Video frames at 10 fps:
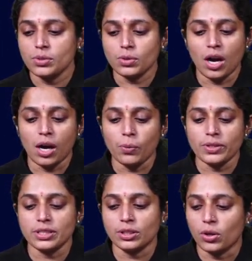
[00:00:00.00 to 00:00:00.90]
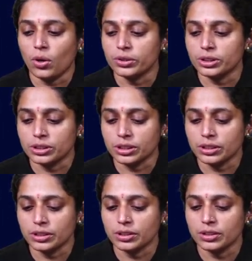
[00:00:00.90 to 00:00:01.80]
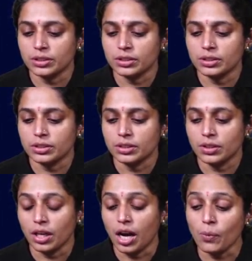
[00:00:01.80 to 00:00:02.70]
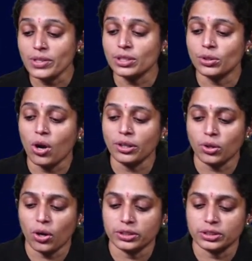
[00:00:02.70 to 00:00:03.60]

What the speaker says: So how is it caused? How is it not